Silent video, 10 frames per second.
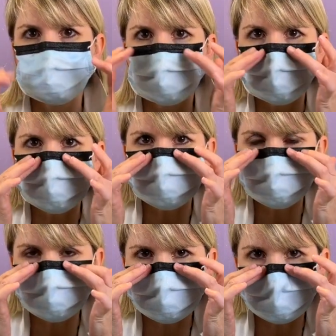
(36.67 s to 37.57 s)

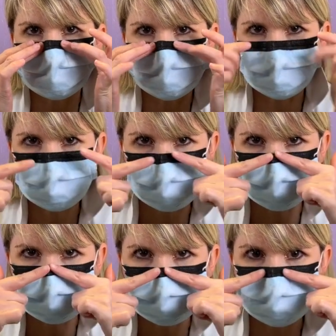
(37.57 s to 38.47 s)
Anything that gives you a
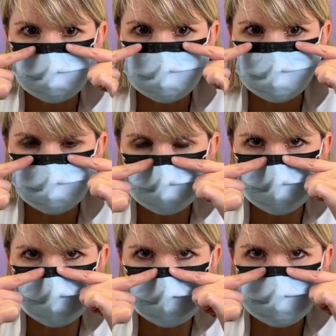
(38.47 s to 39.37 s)
little bit
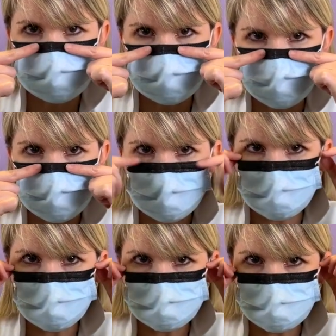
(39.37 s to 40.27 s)
of protection
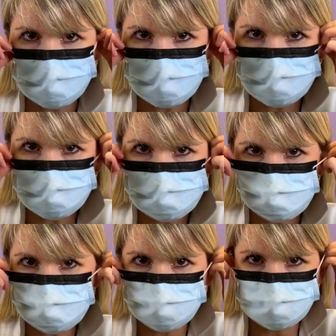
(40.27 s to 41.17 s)
along the nose
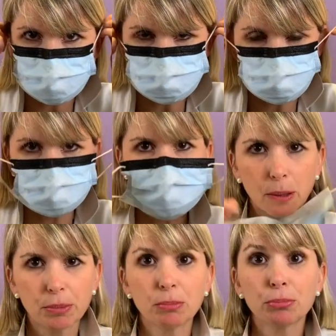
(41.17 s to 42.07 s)
is going to
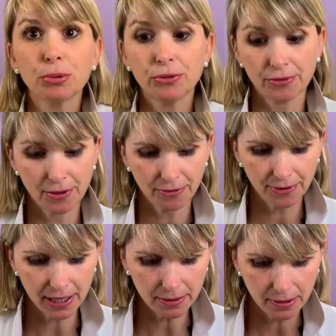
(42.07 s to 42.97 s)
help improve the
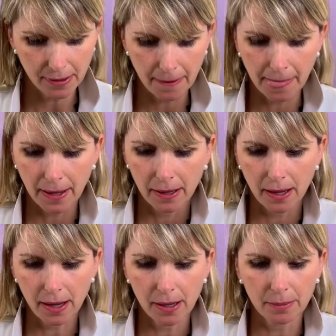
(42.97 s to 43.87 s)
fit.
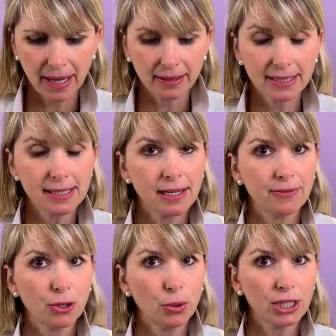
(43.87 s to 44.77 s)
I'd like to give
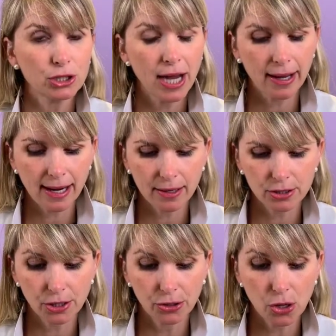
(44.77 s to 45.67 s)
a quick shout out
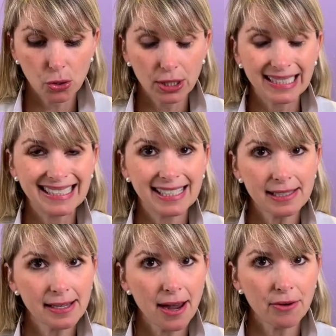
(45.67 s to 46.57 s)
to NOLA
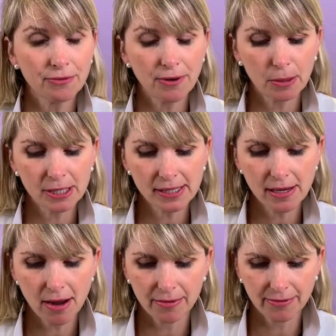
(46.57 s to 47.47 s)
Discount Pharmacy
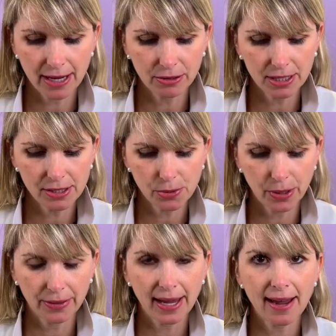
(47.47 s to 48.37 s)
on Veterans,
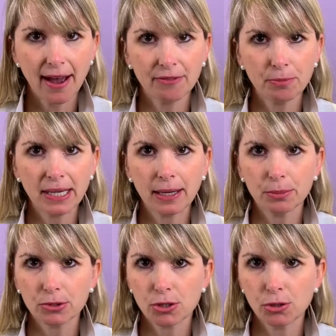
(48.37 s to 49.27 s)
where they have been
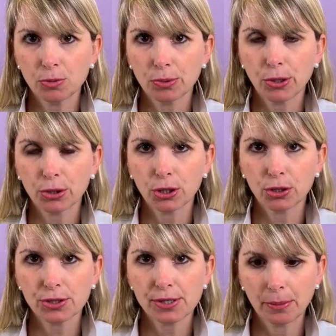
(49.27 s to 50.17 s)
able to
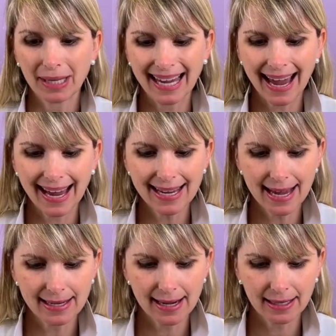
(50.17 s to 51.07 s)
procure some
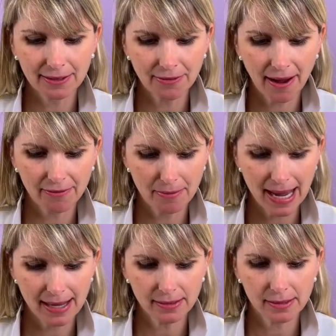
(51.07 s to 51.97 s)
KN95
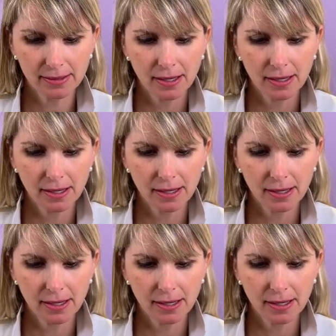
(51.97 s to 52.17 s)
masks.